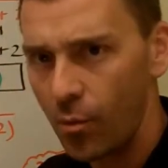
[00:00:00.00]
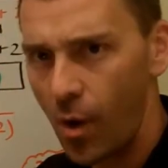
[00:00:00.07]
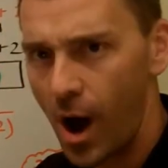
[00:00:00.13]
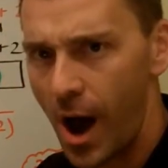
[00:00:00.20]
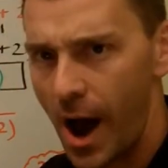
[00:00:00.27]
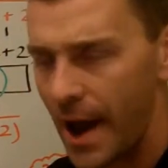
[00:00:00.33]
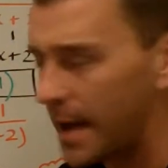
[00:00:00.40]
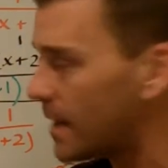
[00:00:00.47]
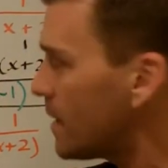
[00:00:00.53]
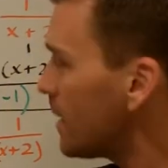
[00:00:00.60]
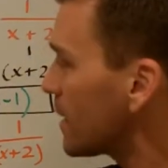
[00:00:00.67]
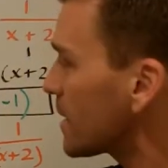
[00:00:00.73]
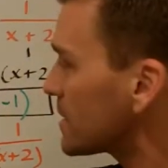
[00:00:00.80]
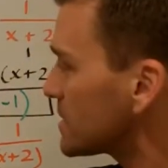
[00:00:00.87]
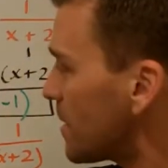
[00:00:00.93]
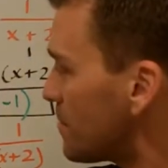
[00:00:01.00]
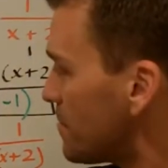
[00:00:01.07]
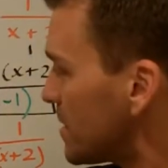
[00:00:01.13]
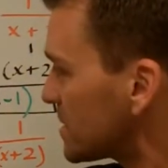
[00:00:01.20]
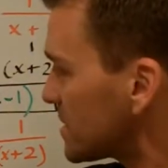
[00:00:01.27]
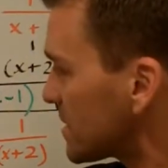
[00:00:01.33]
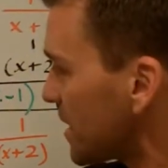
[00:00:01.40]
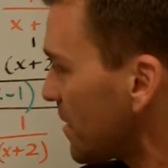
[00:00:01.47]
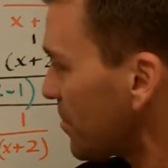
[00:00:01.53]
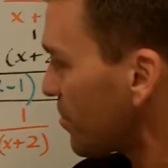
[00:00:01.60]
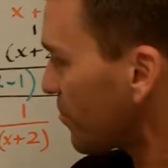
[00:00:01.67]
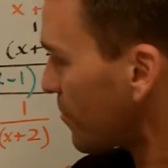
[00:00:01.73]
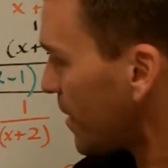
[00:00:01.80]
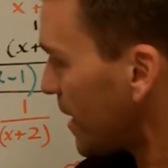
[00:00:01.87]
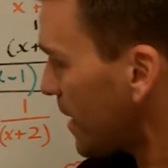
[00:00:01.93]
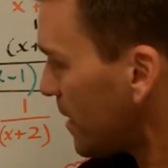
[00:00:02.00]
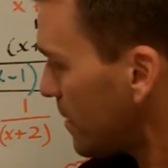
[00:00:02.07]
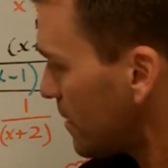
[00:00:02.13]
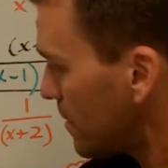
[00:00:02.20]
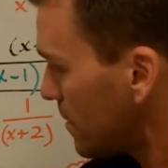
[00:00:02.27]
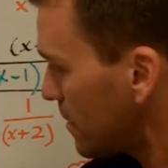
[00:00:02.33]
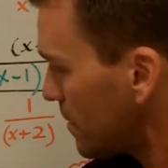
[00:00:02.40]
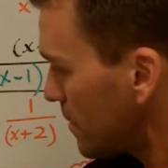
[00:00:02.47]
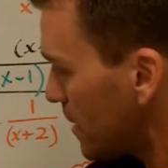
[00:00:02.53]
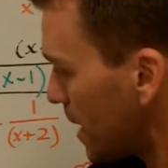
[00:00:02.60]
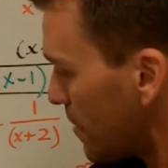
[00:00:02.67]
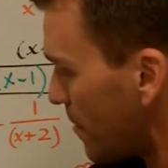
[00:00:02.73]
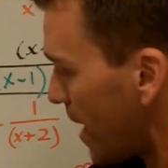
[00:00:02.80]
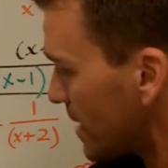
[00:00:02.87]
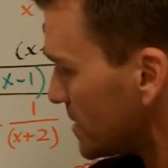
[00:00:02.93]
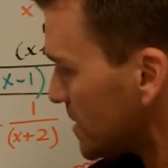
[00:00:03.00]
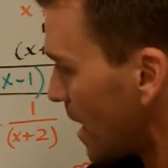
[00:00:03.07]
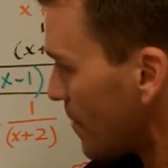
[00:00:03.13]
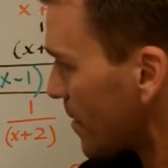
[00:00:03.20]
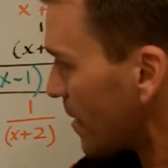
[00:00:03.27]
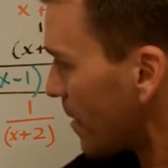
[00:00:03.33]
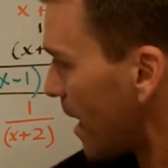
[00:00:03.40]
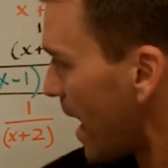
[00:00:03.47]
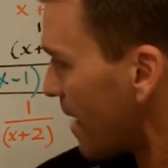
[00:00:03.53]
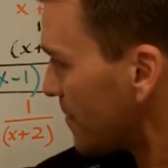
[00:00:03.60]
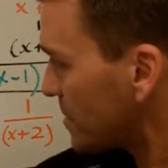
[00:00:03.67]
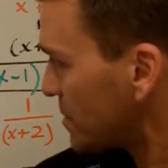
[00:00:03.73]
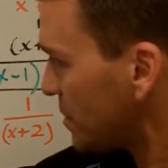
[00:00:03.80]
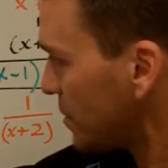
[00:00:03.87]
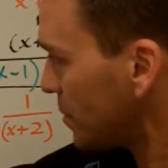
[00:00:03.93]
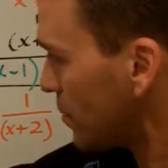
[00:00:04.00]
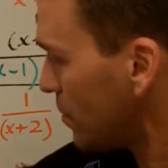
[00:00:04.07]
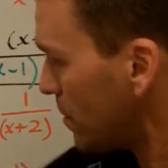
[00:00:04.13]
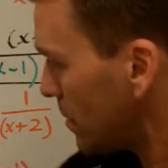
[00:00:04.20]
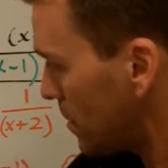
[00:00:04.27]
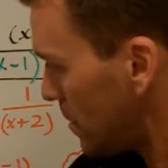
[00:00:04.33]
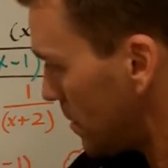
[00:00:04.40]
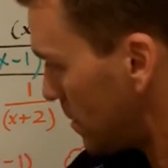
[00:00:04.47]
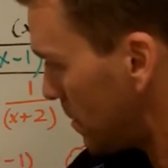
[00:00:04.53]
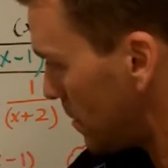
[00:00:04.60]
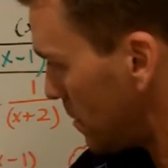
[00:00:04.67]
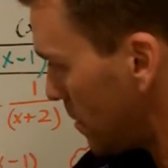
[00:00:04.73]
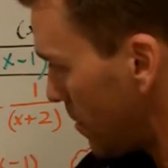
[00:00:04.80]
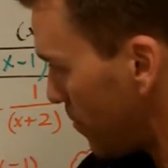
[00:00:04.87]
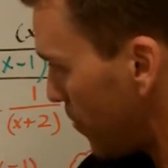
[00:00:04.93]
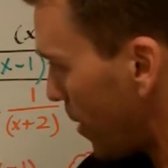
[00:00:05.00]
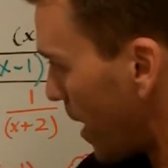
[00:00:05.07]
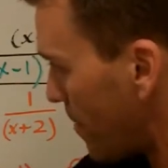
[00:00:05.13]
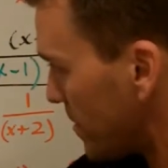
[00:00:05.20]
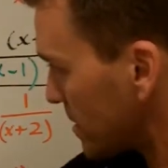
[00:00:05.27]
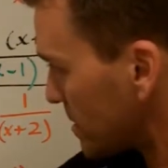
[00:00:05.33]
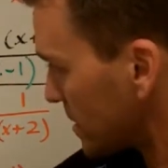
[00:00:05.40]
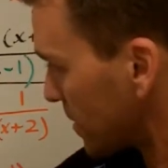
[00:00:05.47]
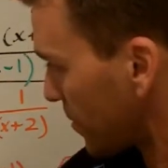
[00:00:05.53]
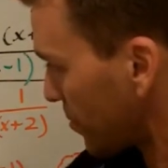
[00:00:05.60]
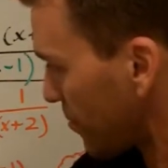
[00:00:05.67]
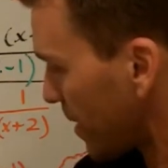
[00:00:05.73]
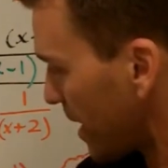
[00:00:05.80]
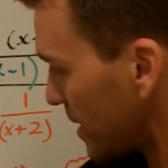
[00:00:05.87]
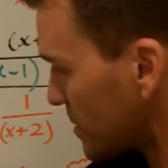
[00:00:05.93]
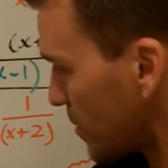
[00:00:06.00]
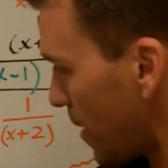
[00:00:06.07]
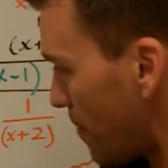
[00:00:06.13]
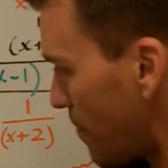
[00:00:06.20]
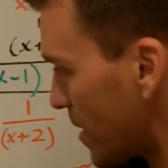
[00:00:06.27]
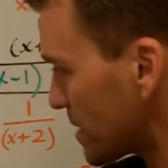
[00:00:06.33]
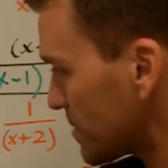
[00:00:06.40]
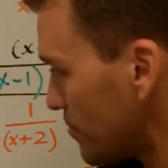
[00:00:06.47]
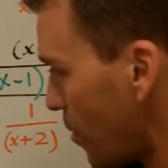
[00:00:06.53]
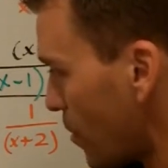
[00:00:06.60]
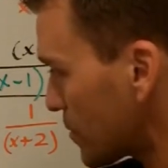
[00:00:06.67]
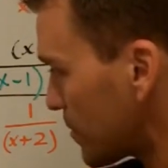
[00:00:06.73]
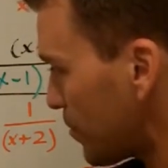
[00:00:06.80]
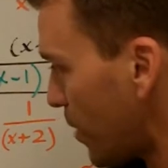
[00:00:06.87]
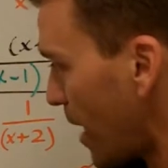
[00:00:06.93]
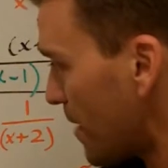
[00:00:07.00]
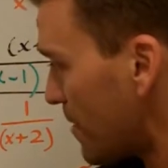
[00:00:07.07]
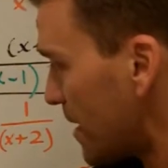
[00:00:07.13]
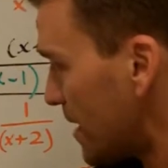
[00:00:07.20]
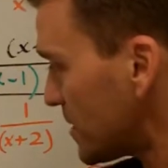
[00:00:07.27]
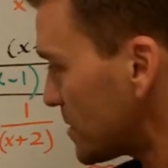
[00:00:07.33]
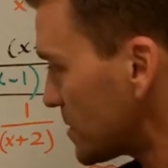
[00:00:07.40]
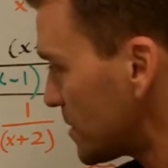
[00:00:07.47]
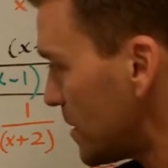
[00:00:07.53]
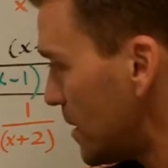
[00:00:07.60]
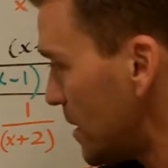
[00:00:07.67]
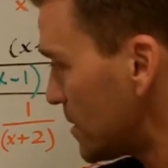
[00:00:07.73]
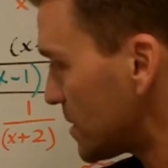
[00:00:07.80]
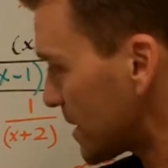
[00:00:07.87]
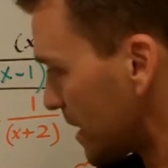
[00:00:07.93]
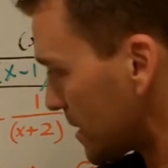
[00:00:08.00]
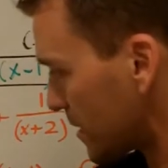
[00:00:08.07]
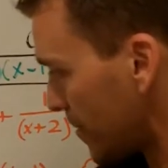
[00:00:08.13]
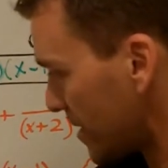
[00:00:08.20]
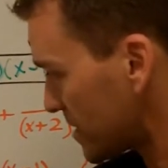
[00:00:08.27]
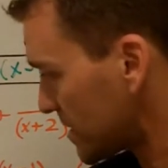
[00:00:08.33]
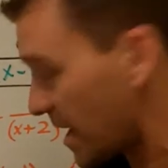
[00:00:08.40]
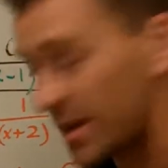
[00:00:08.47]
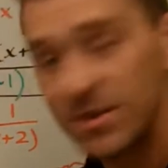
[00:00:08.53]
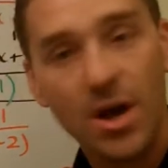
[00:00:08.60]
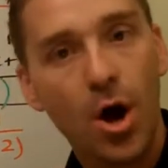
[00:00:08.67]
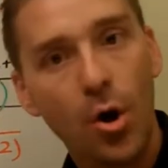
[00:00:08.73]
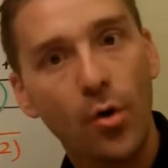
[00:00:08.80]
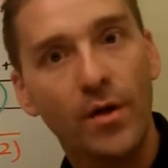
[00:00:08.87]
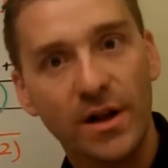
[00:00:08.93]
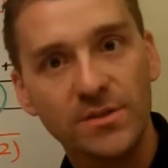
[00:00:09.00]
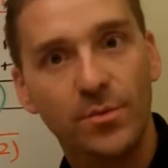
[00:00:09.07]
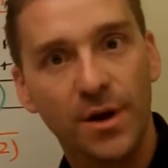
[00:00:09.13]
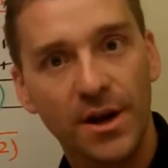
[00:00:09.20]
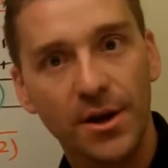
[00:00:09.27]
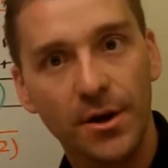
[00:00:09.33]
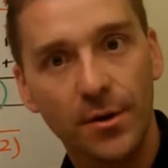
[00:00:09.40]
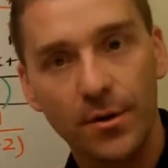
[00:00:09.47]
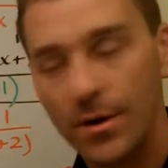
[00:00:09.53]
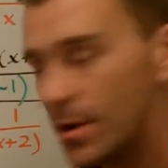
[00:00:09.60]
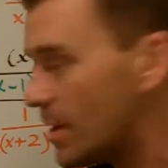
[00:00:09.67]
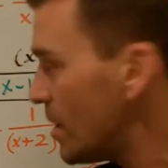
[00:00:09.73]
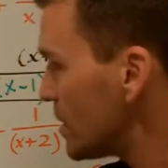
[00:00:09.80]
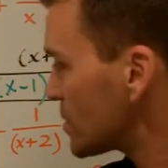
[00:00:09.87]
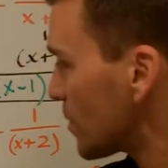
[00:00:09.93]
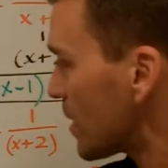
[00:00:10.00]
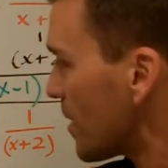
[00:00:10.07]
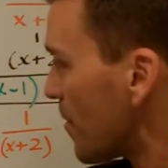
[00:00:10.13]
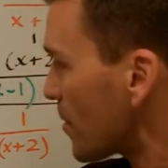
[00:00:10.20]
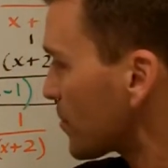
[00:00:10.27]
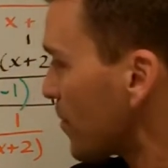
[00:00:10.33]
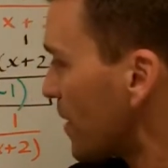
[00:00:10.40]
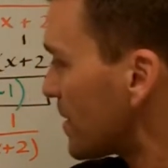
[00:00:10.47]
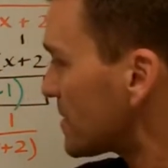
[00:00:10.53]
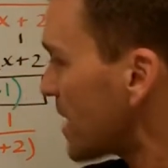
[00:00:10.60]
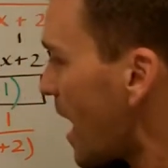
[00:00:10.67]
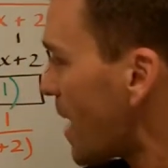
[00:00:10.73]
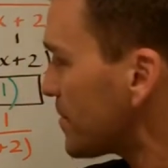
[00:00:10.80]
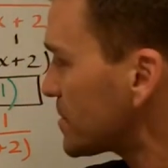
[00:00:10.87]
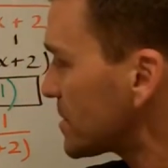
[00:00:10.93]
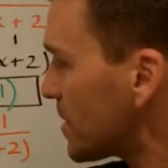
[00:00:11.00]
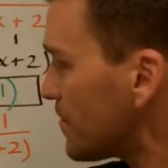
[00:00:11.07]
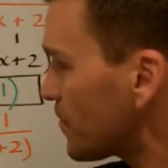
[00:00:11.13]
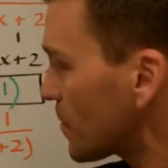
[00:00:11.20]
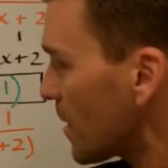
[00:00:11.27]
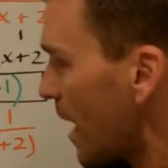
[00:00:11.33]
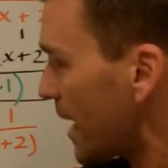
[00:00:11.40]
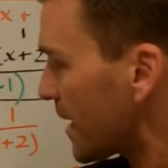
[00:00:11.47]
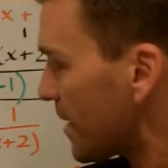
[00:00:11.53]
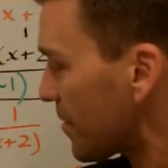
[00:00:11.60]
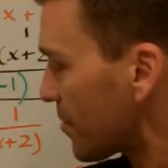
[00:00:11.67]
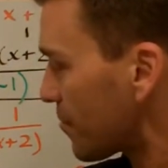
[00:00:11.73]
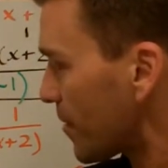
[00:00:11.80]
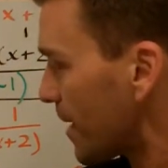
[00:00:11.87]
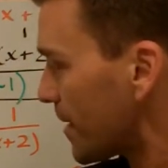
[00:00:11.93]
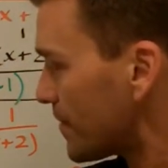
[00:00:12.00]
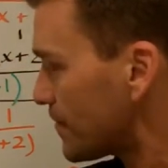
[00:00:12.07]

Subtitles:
Why? Because I'm missing a 3 in my denominator. I have a 2, but I'm missing a 3. So I must multiply this to get to my 6. Oh, that's what I do. So when I multiply the tops, I get 3.